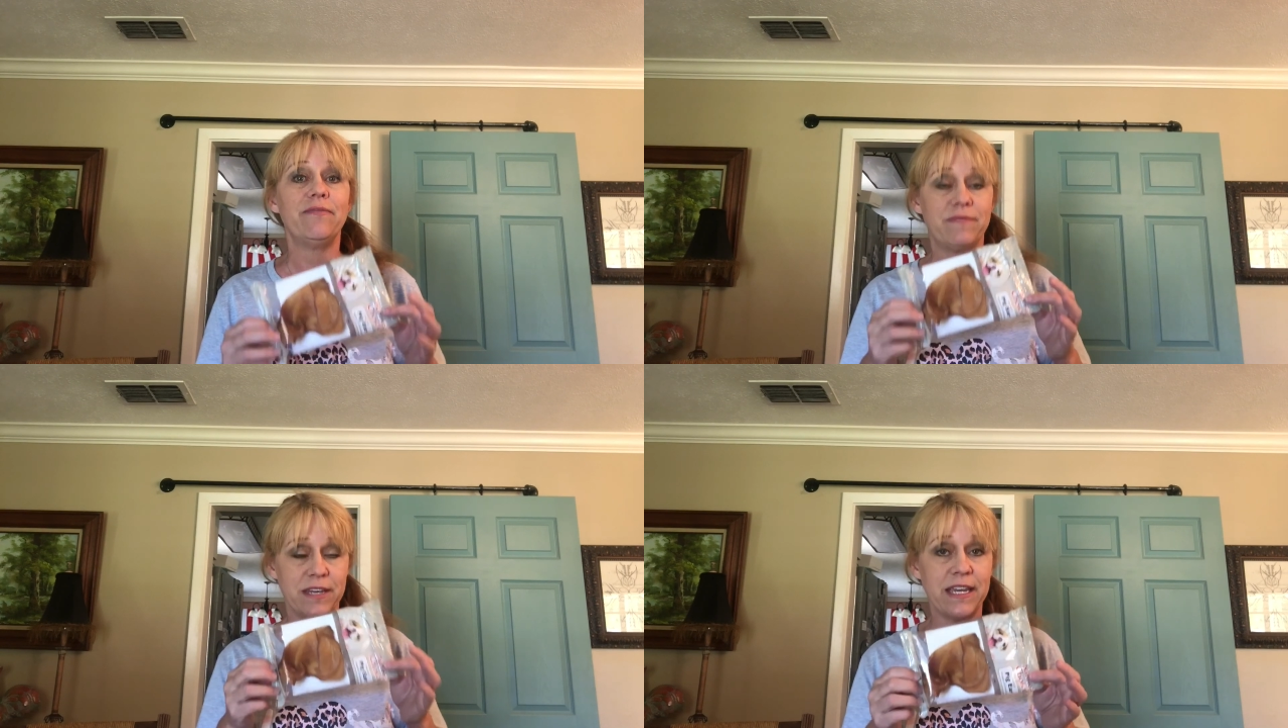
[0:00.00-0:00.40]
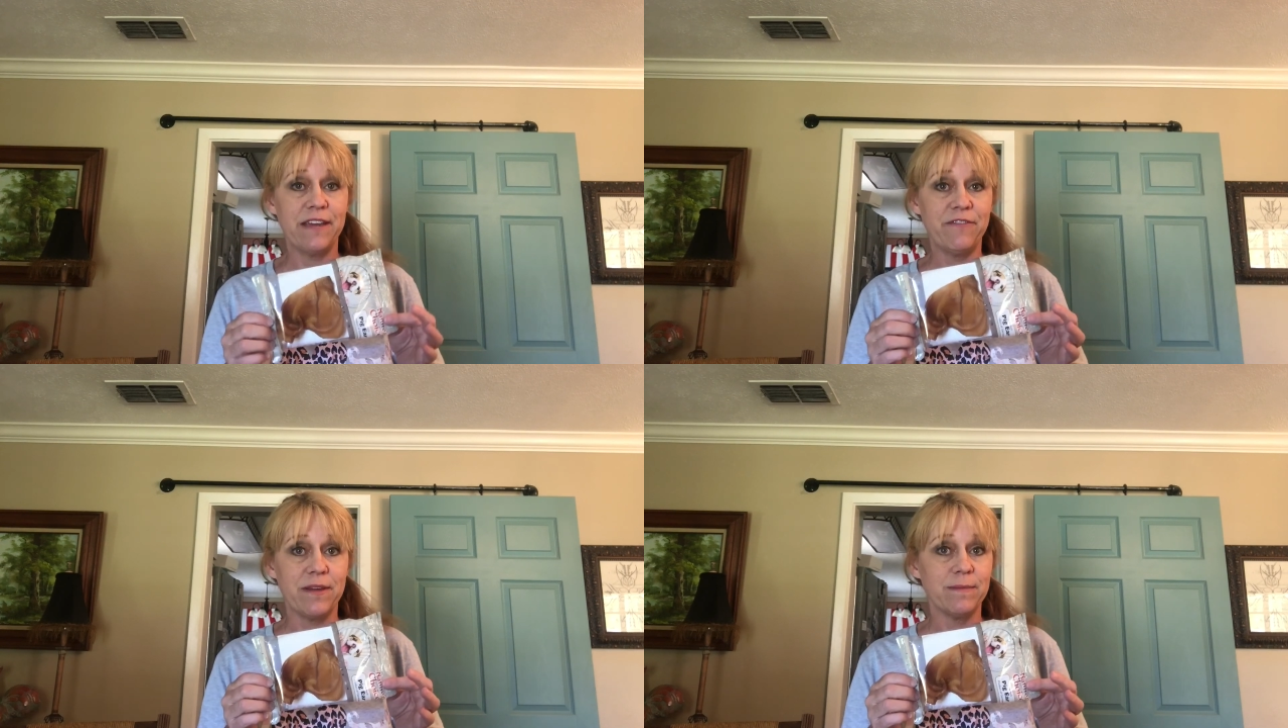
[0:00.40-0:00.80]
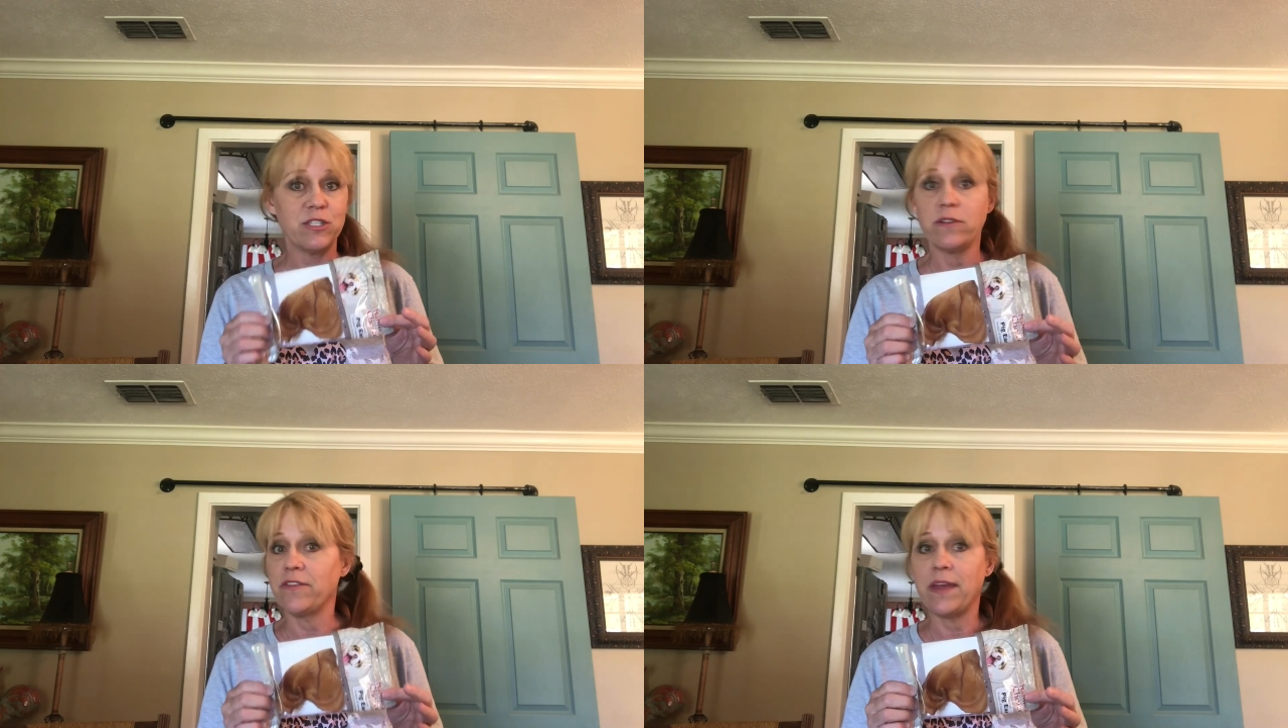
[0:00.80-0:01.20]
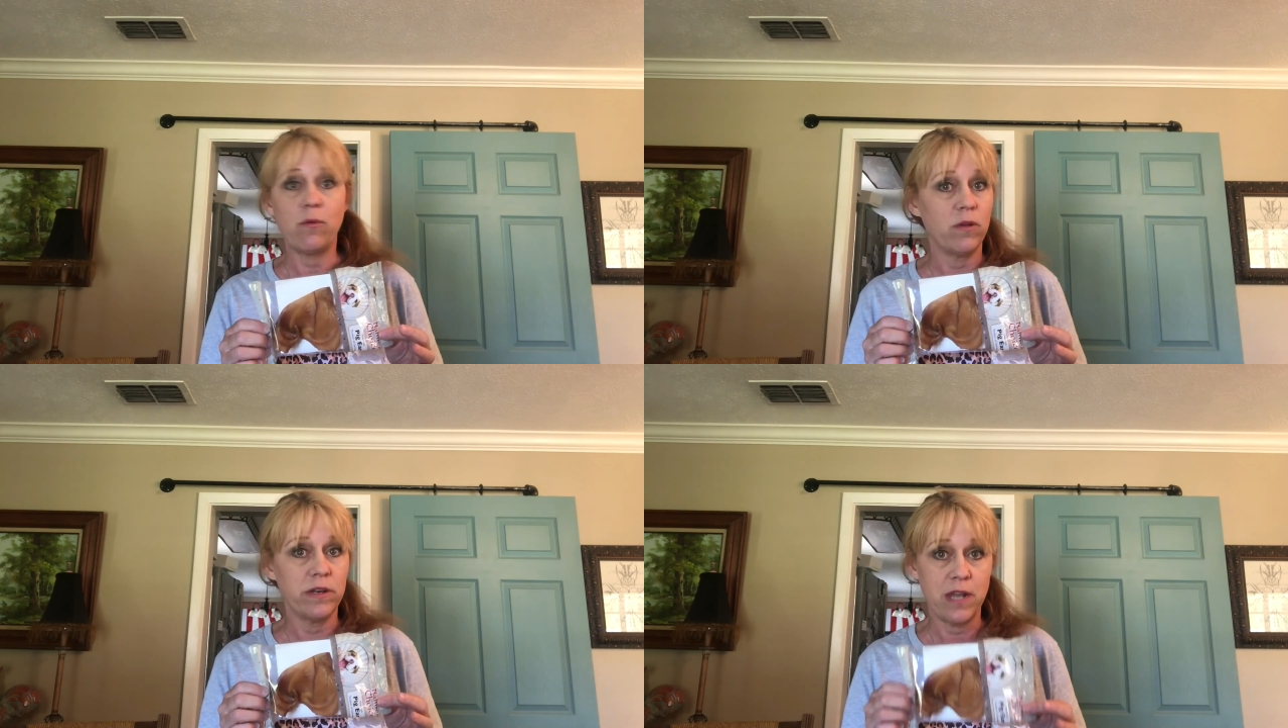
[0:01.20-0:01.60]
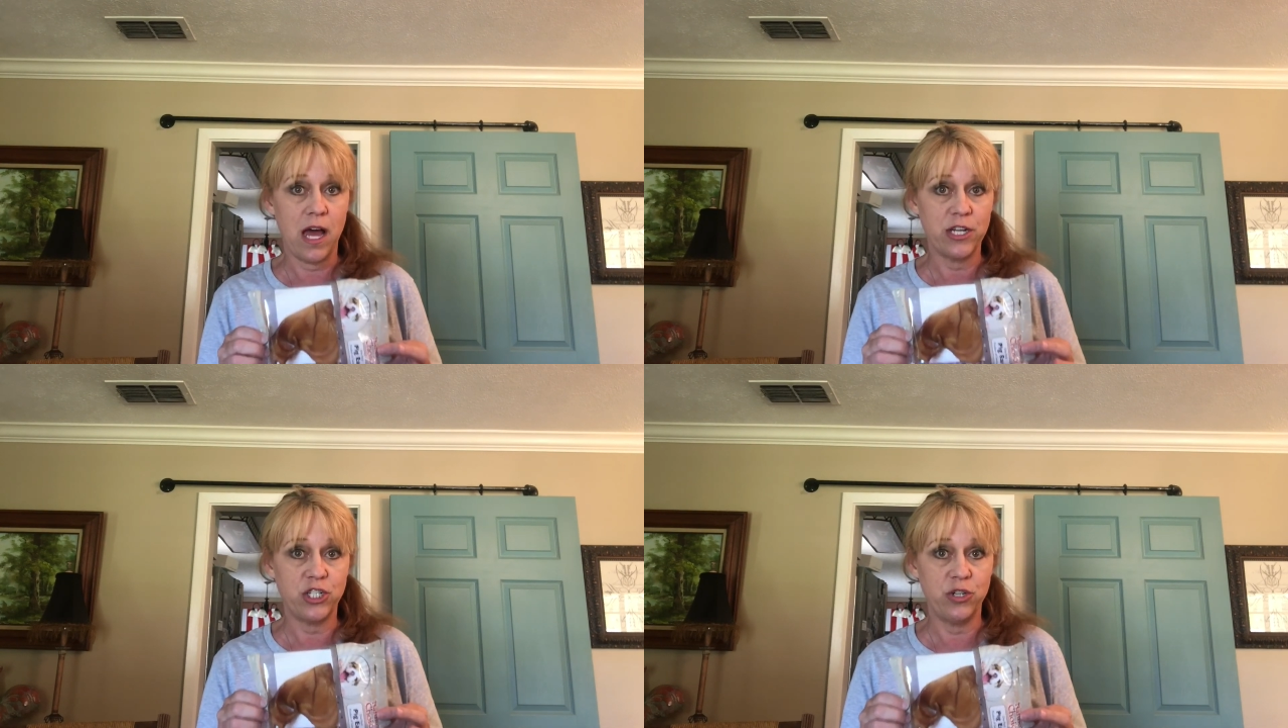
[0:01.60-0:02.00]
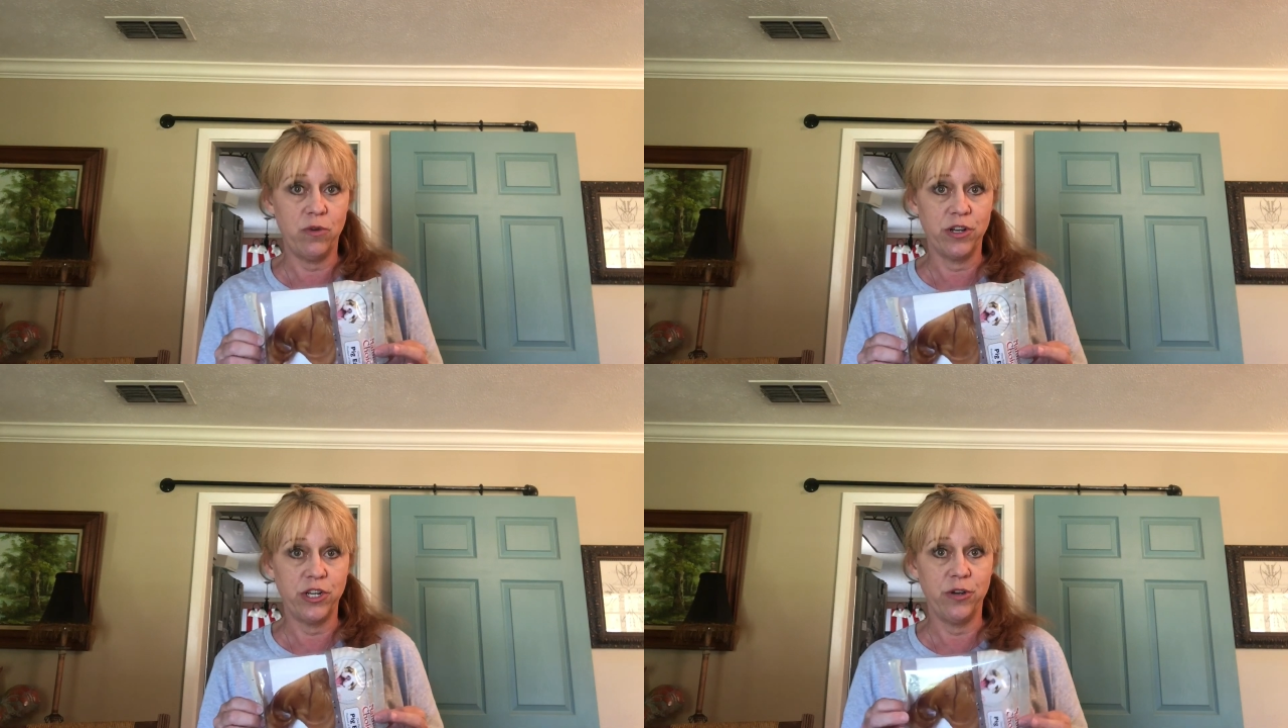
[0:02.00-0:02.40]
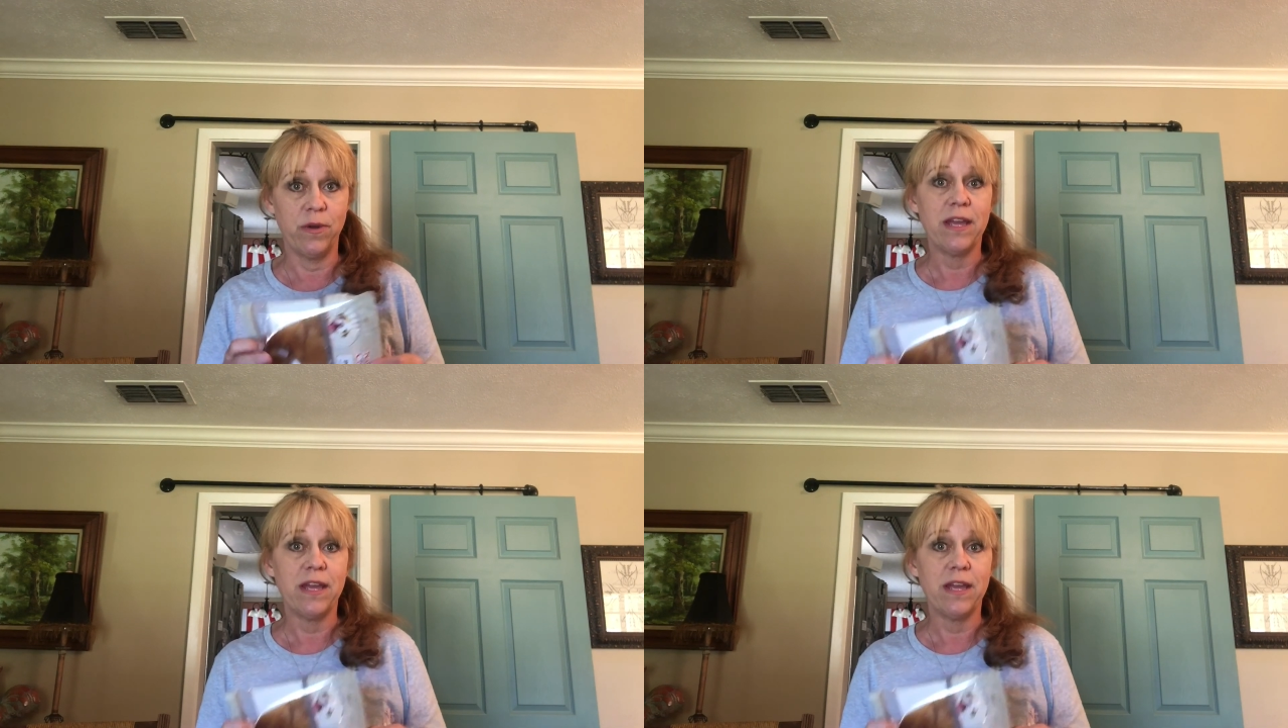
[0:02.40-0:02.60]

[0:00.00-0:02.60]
to give them so that they will not chew on you.